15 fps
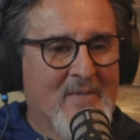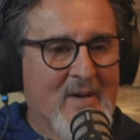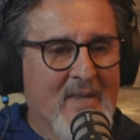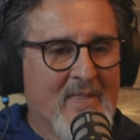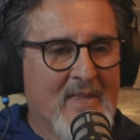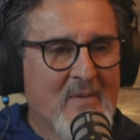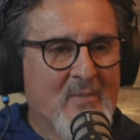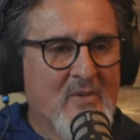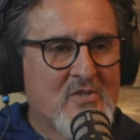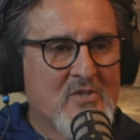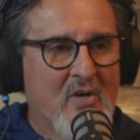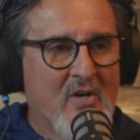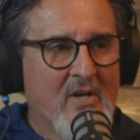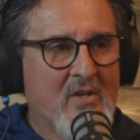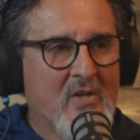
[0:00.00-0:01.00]
um, I think we
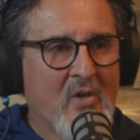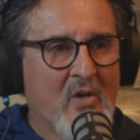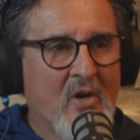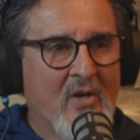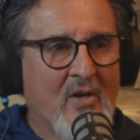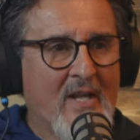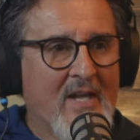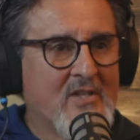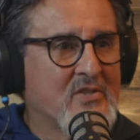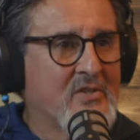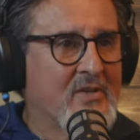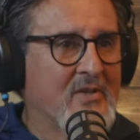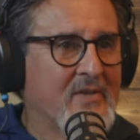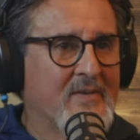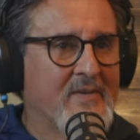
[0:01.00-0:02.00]
started Clark
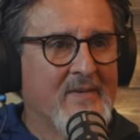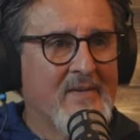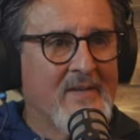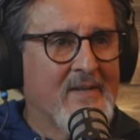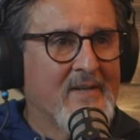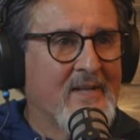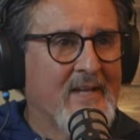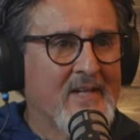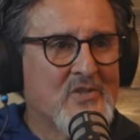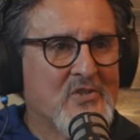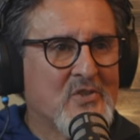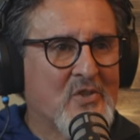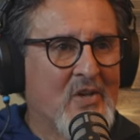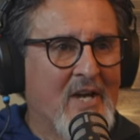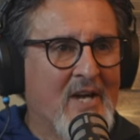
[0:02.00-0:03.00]
last year,
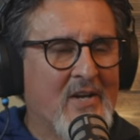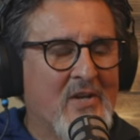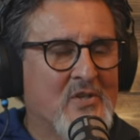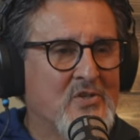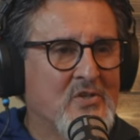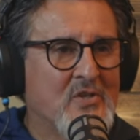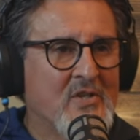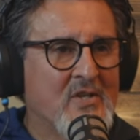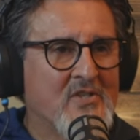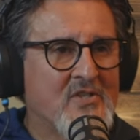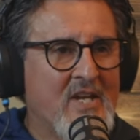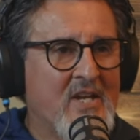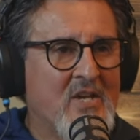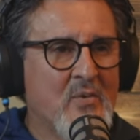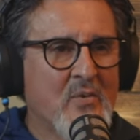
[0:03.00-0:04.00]
like July, uh, J-
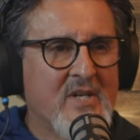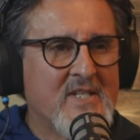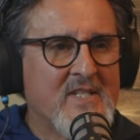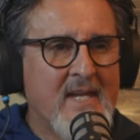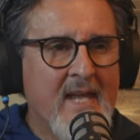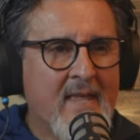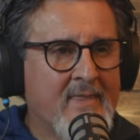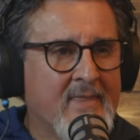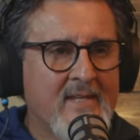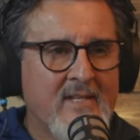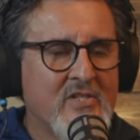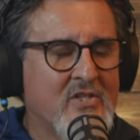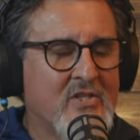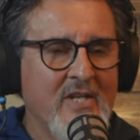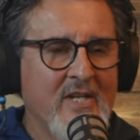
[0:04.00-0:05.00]
January tenth
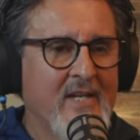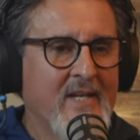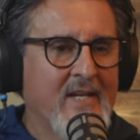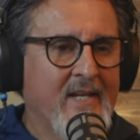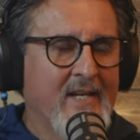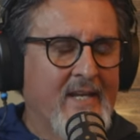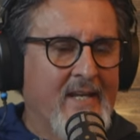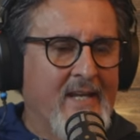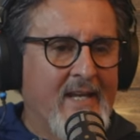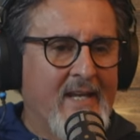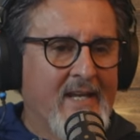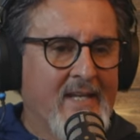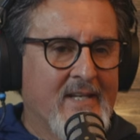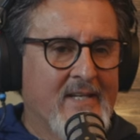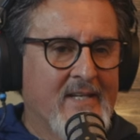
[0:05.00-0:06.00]
ish
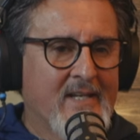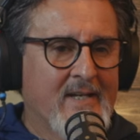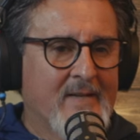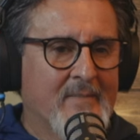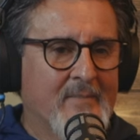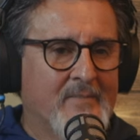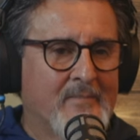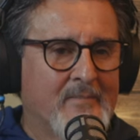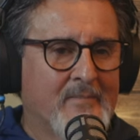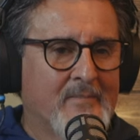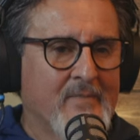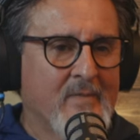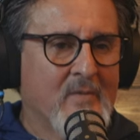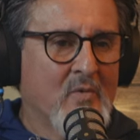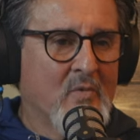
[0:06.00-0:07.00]
and um,
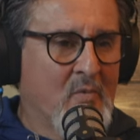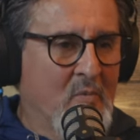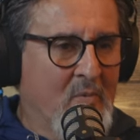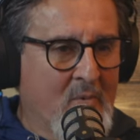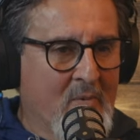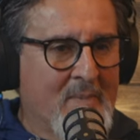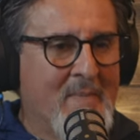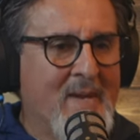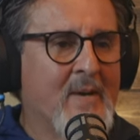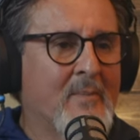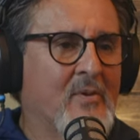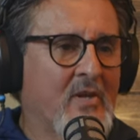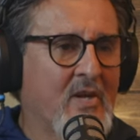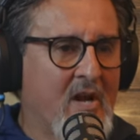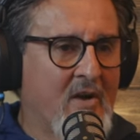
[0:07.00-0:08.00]
we
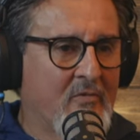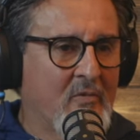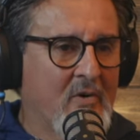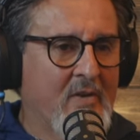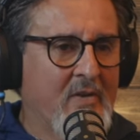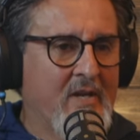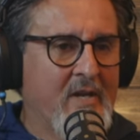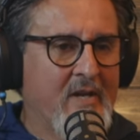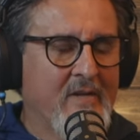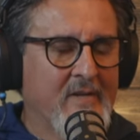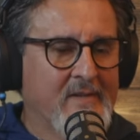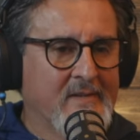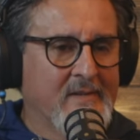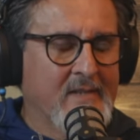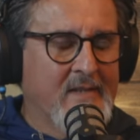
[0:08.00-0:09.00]
made a playoff run
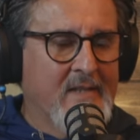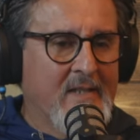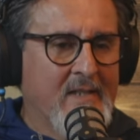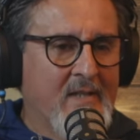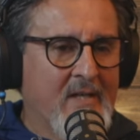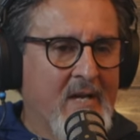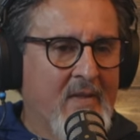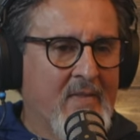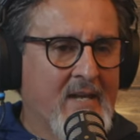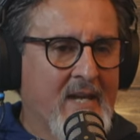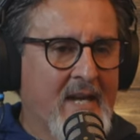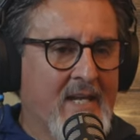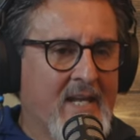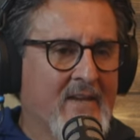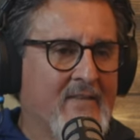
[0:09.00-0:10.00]
there. And I
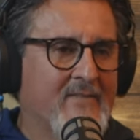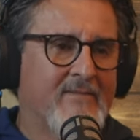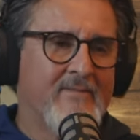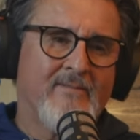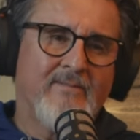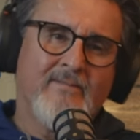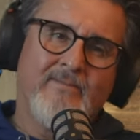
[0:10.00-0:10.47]
think I had like